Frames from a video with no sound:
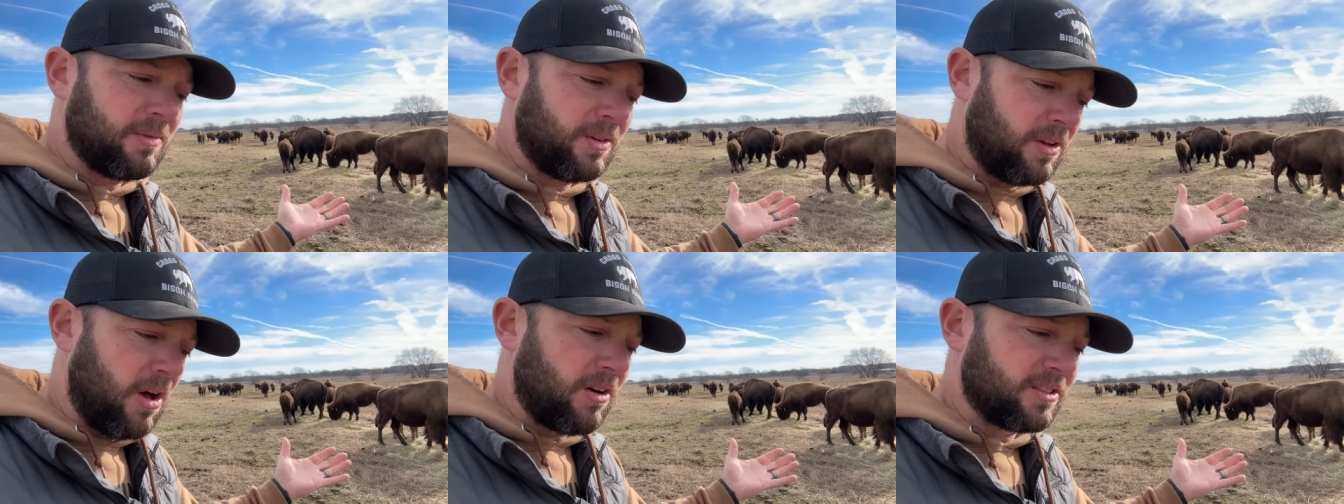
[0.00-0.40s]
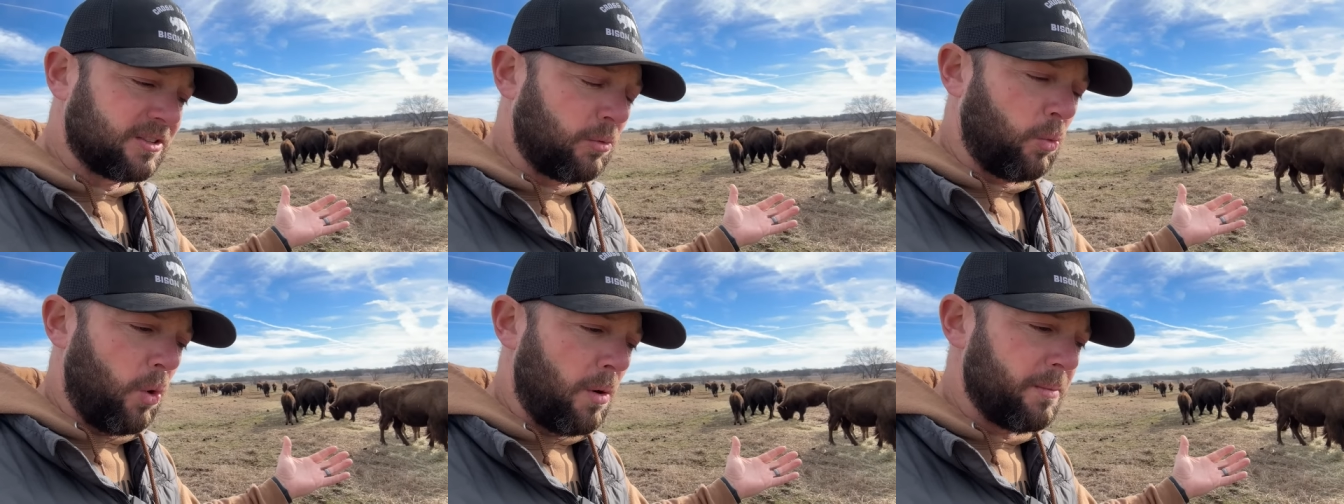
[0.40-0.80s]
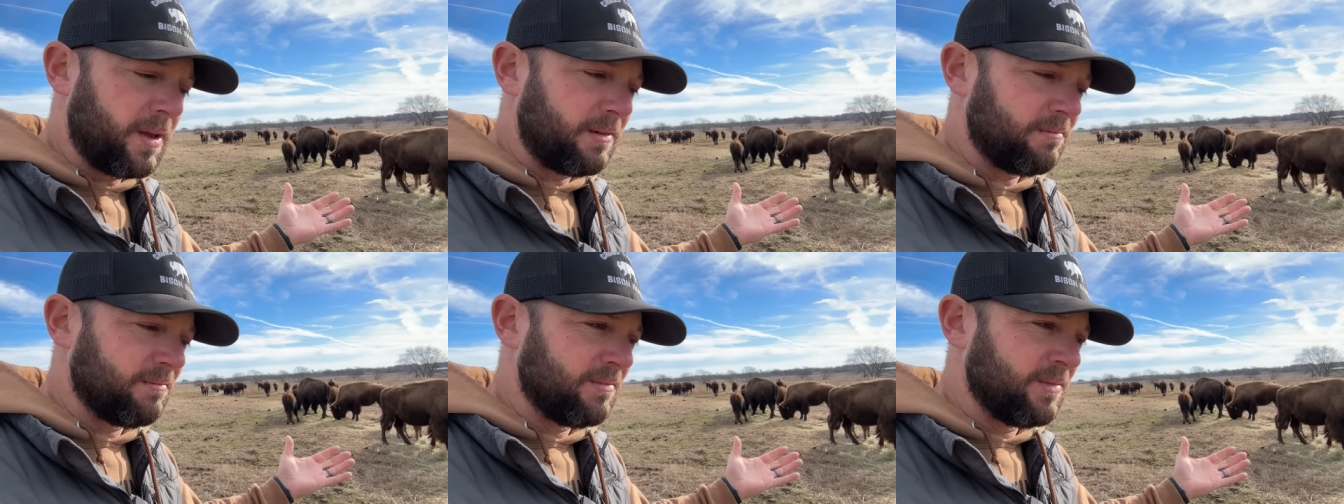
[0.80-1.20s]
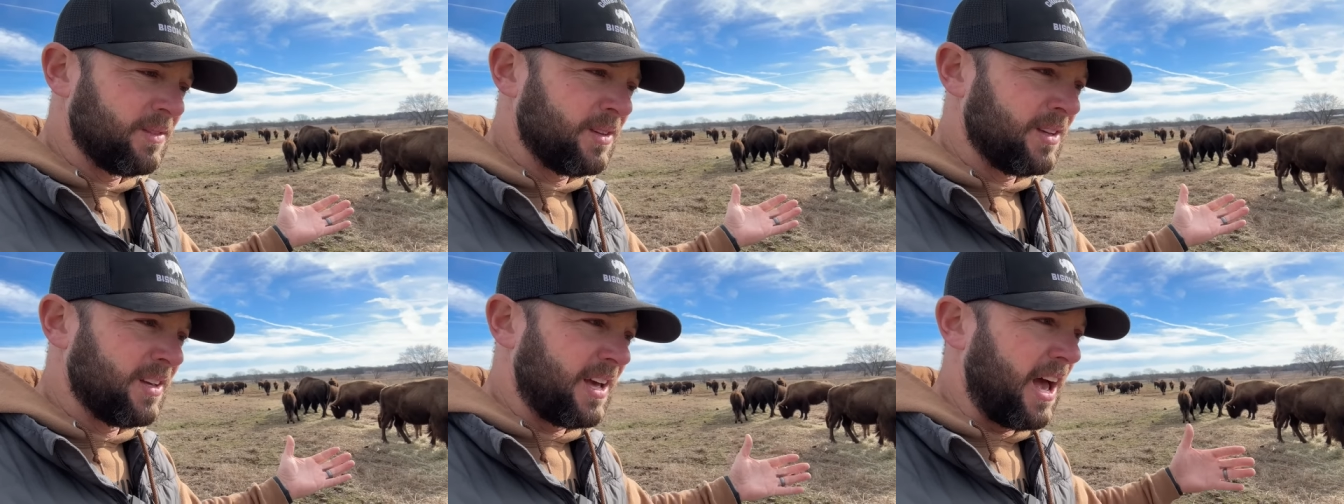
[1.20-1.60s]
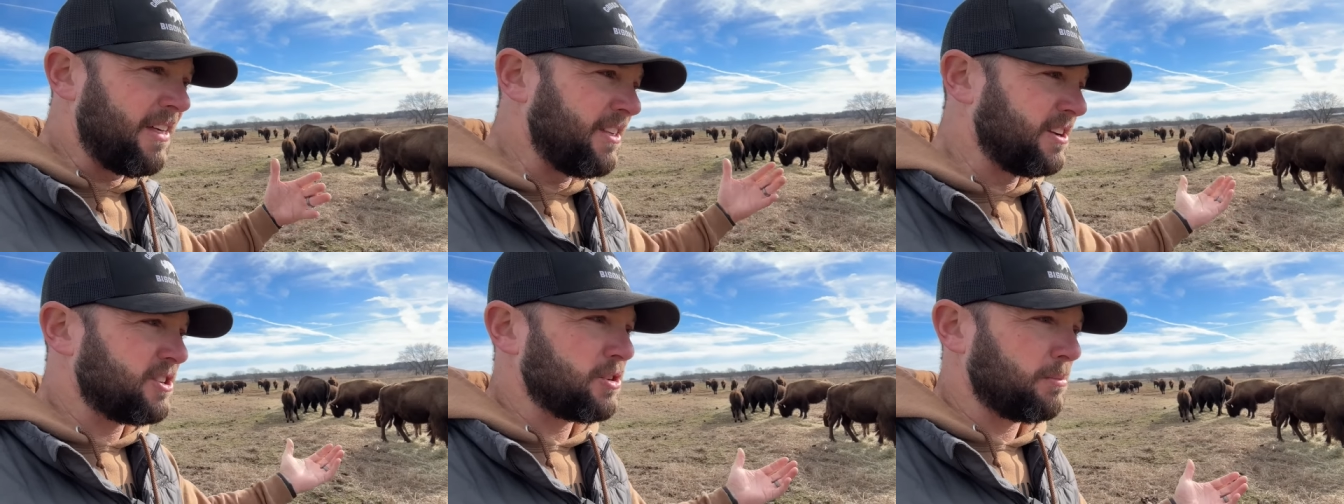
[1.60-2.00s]
long as a woman,
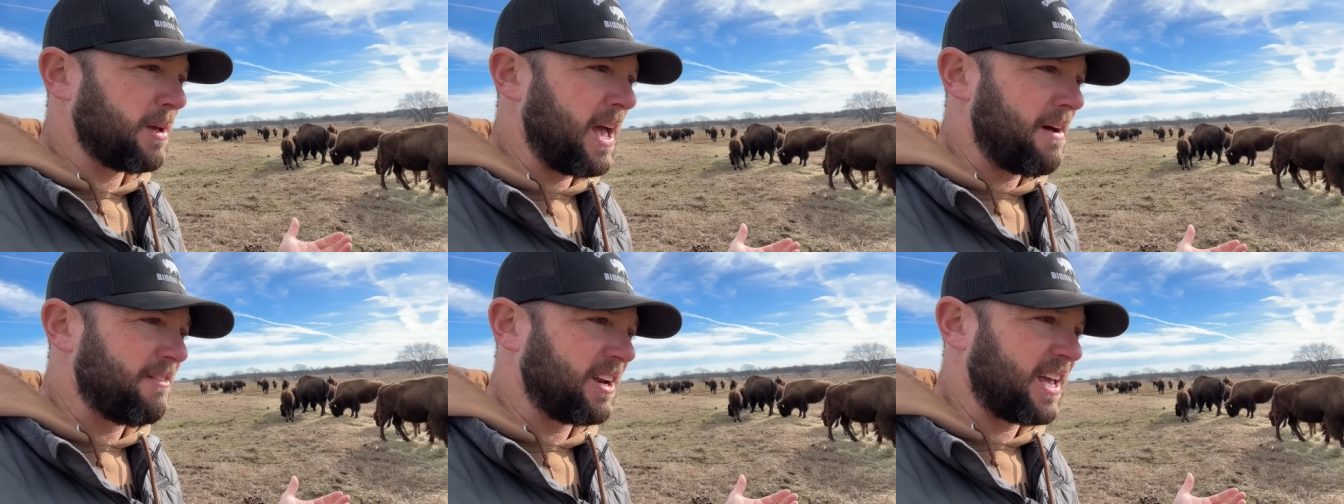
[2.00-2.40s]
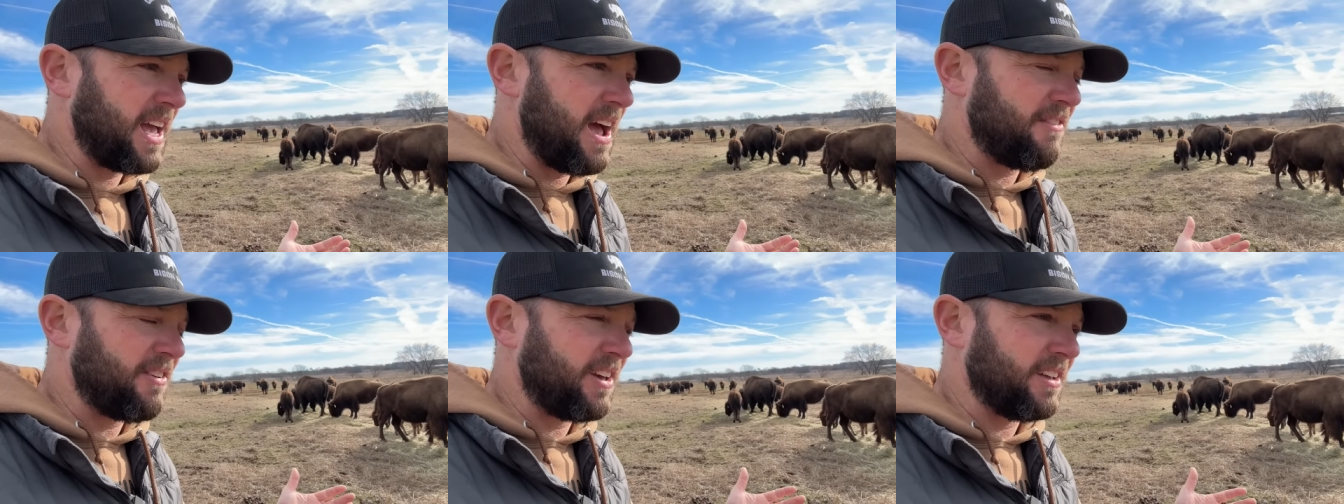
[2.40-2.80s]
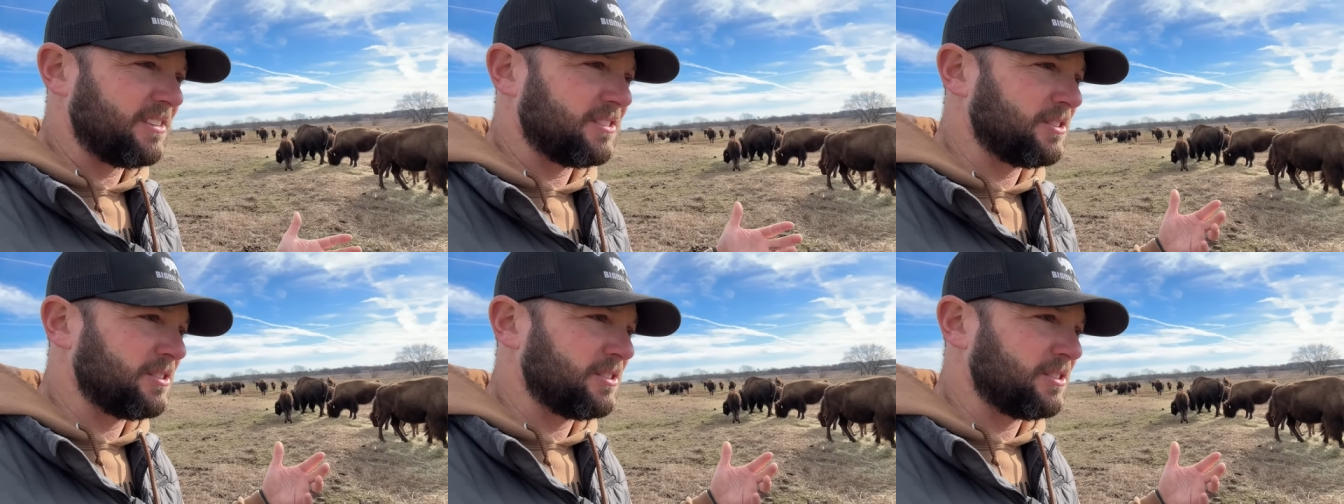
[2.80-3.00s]
and then she'll be having a calf again.